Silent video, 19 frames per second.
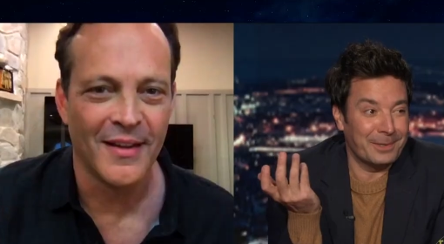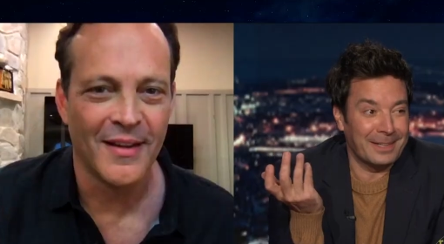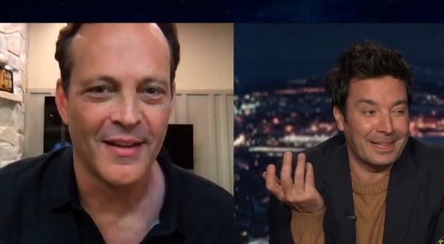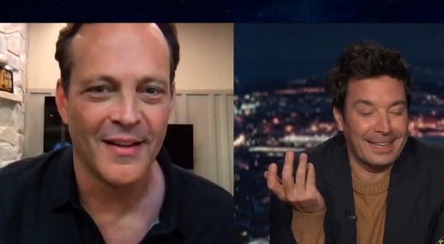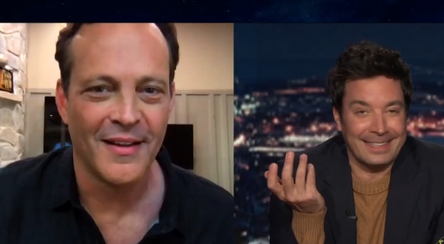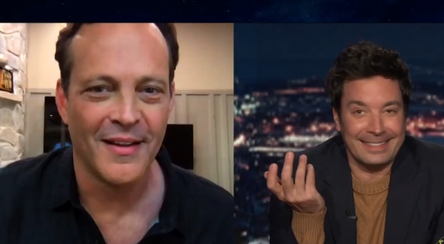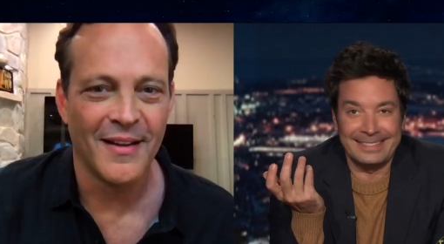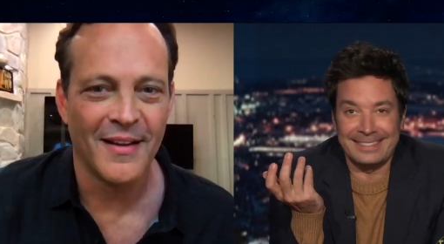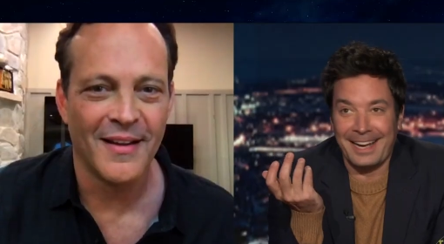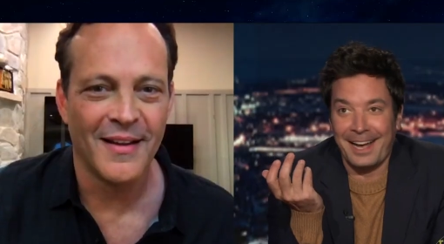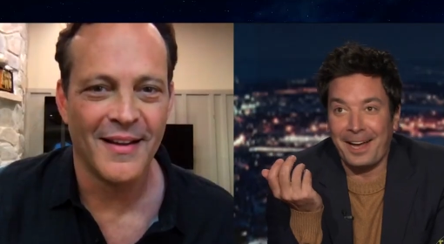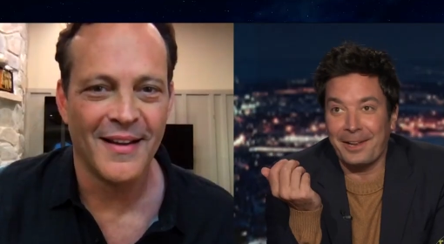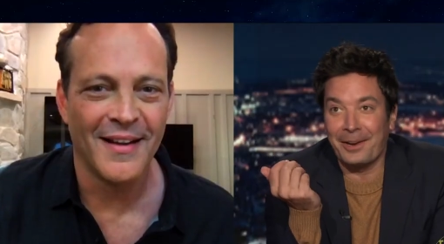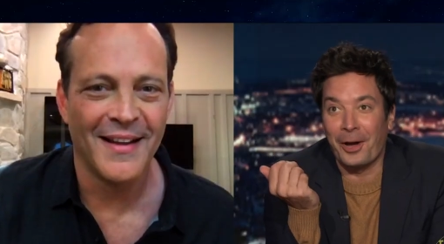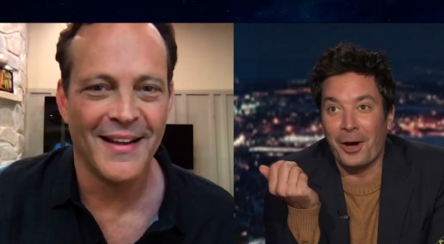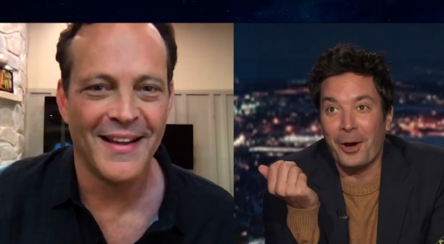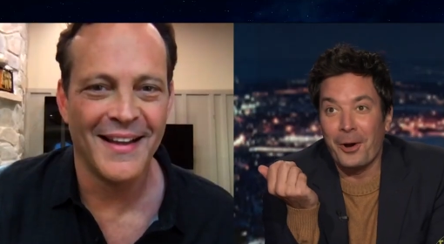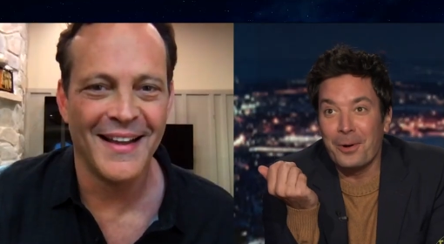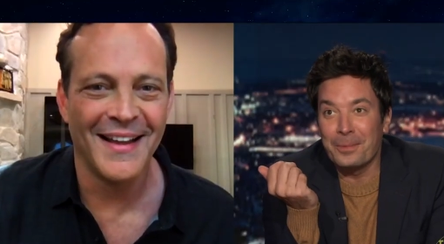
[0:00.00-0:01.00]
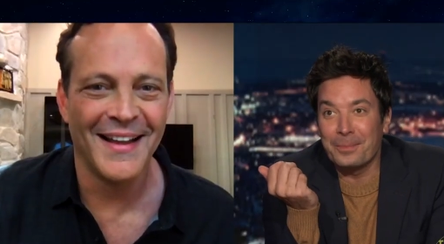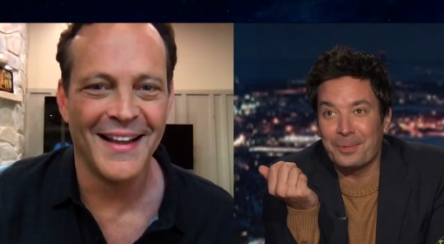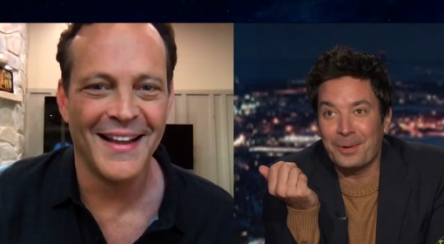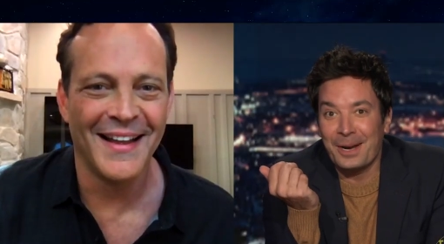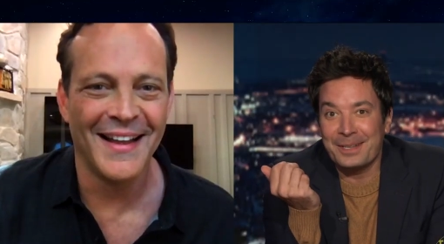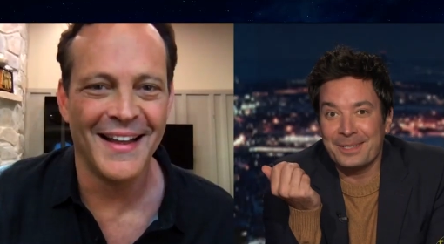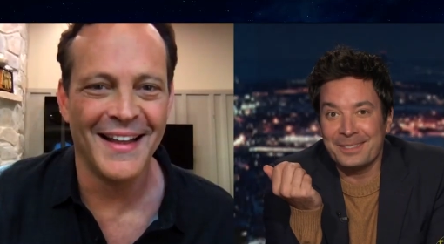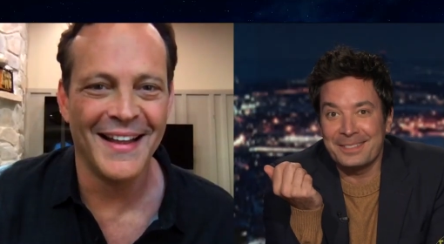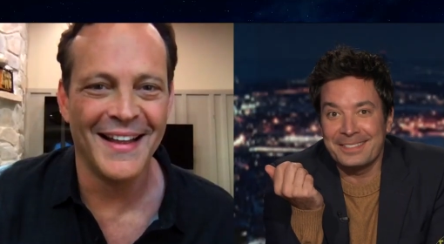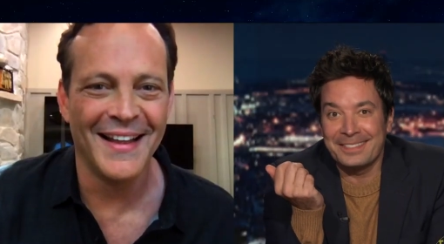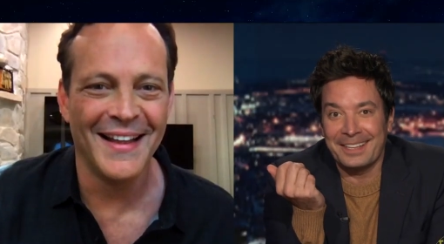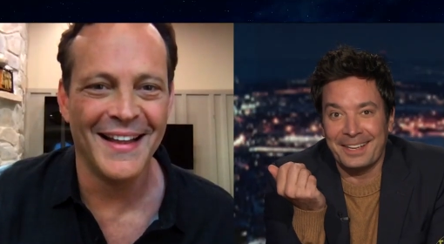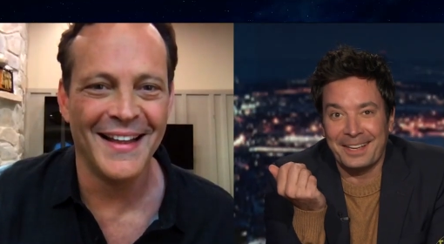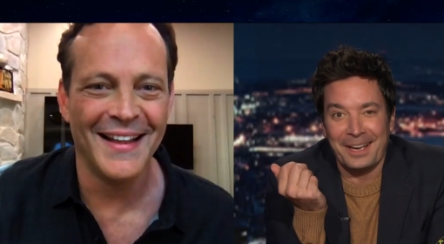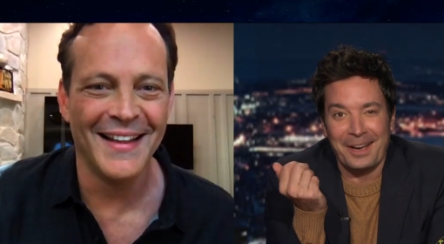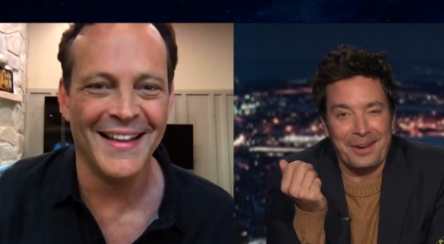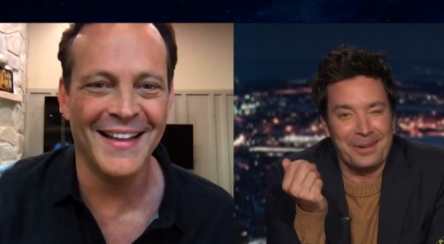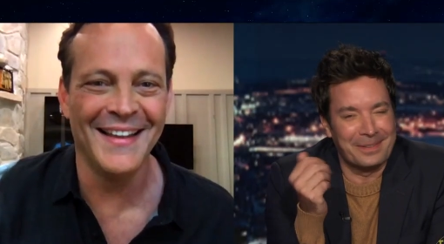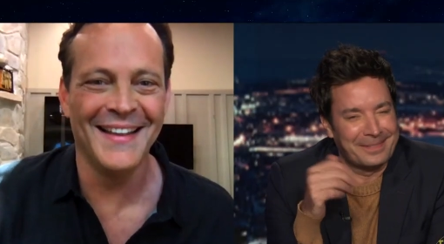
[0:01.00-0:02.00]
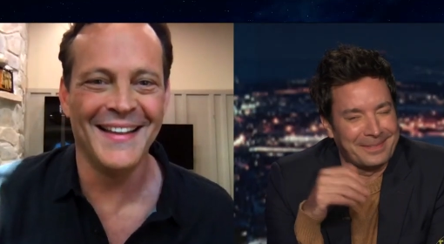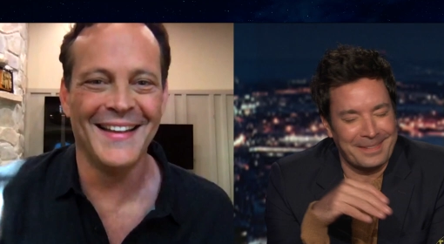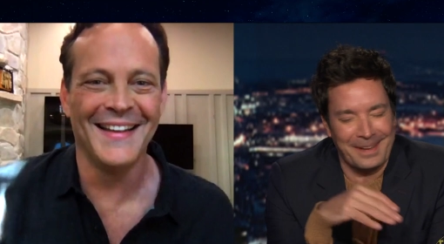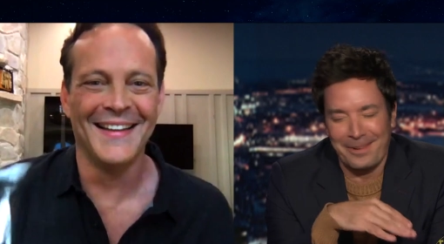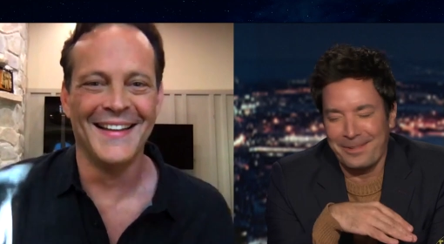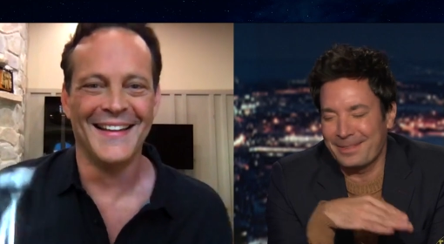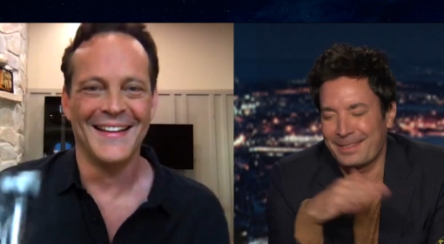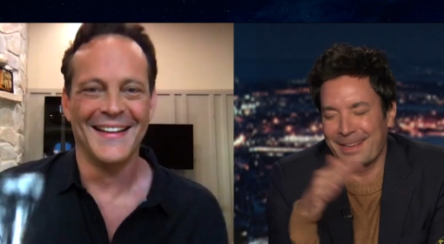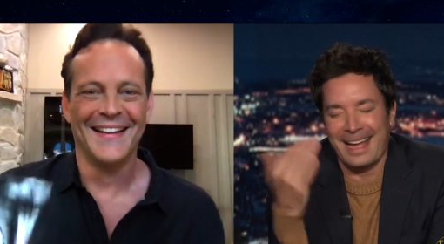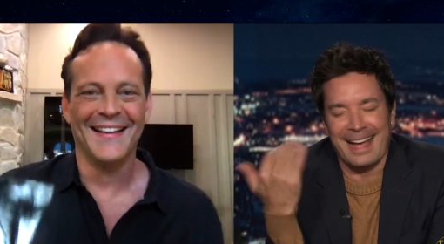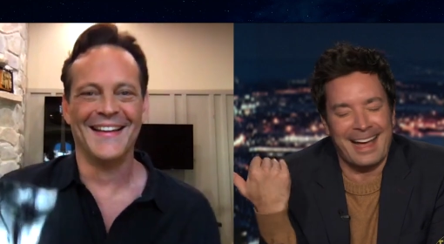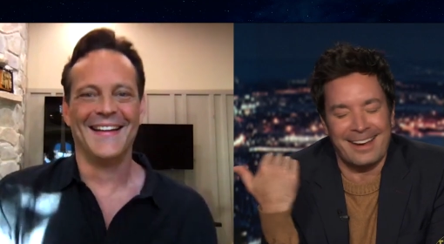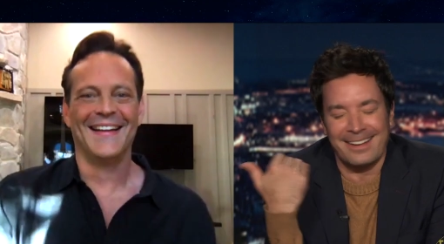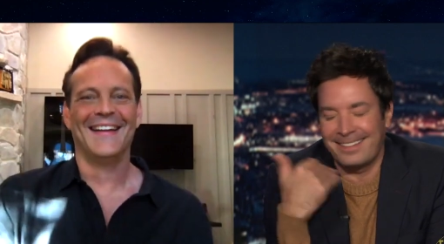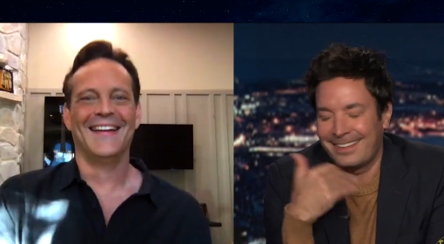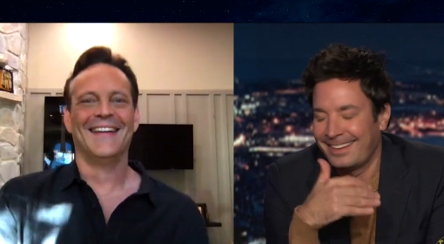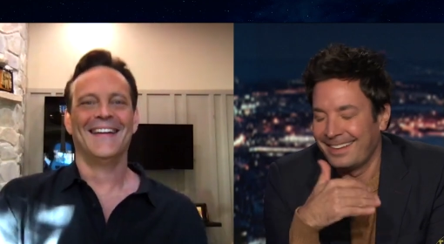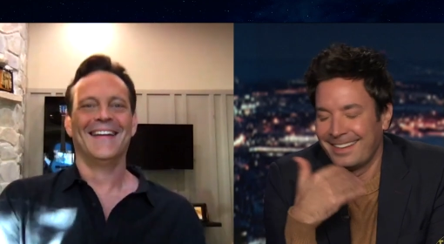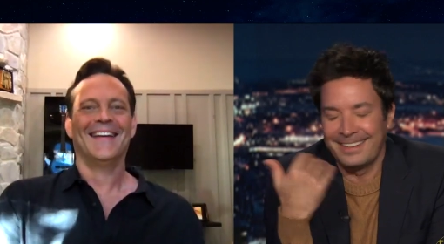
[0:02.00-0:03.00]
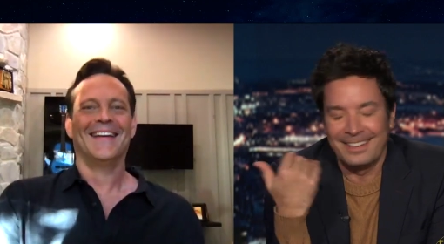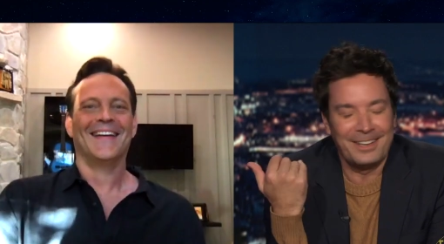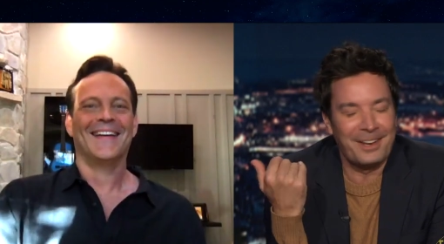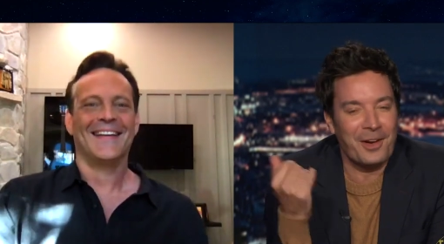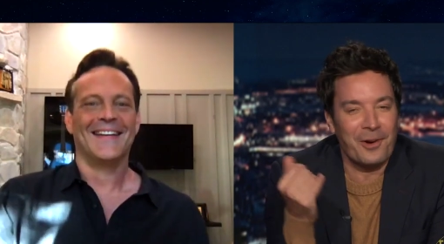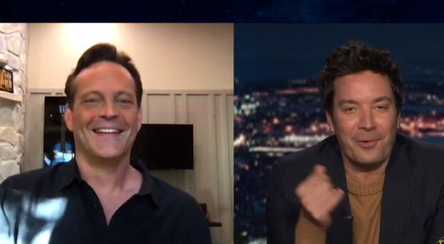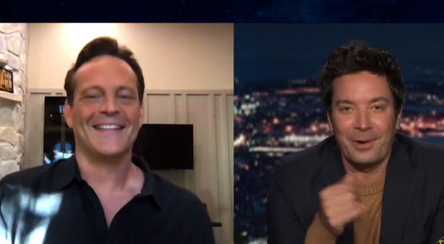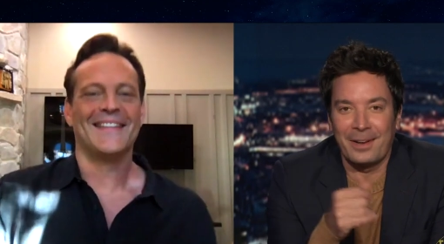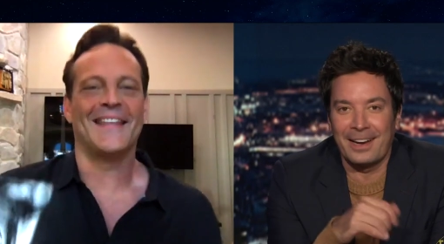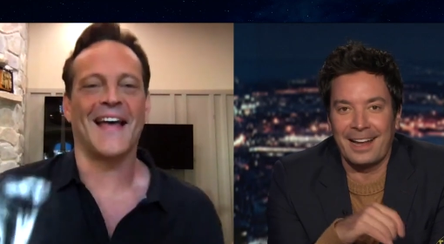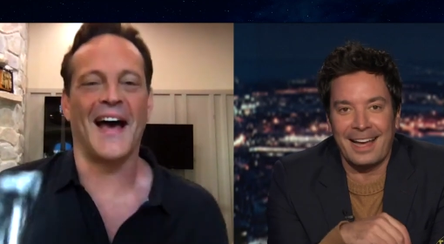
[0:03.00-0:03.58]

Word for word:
Speaker 1: like Don Ho impressions. Like I was, I was at no one.